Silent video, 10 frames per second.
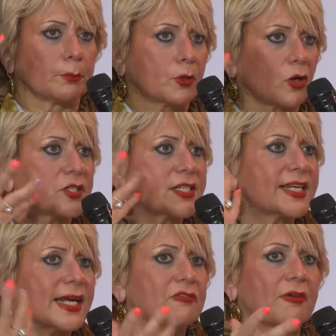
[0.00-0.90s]

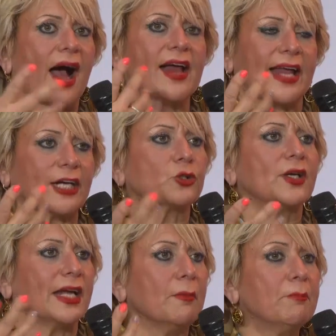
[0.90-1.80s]
conceive and
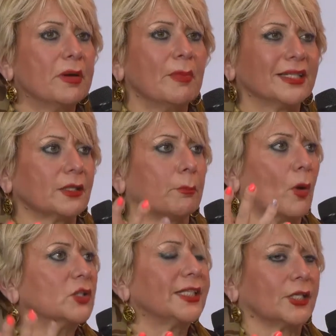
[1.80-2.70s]
actually implement a
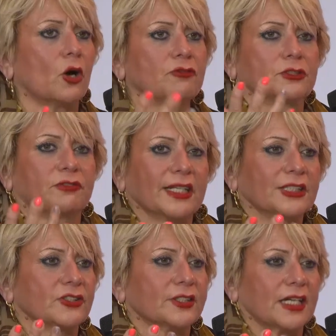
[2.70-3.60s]
body of
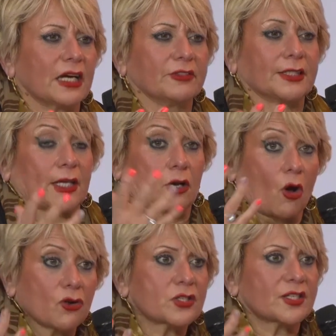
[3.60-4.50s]
advisory services
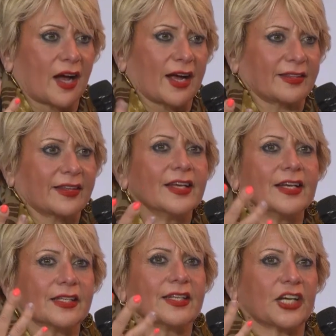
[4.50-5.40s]
alongside
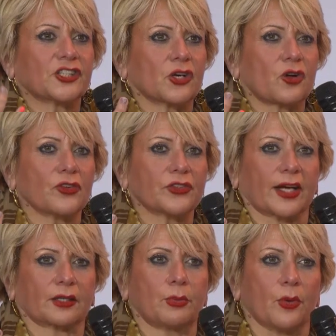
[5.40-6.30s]
the national
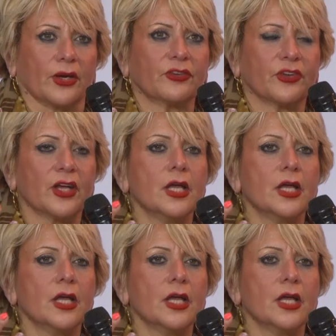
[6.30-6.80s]
contact point